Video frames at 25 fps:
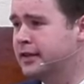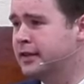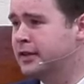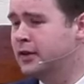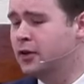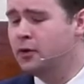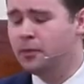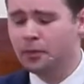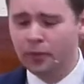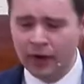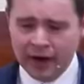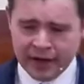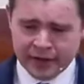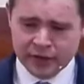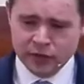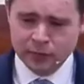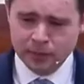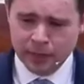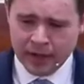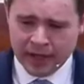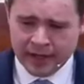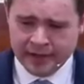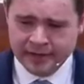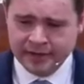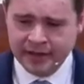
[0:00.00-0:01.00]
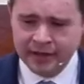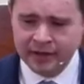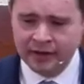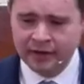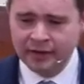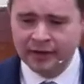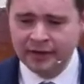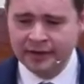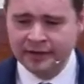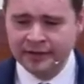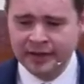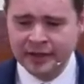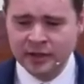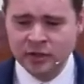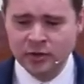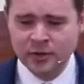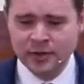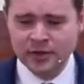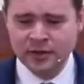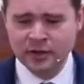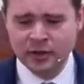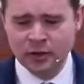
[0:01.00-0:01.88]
who brings peace into the situation.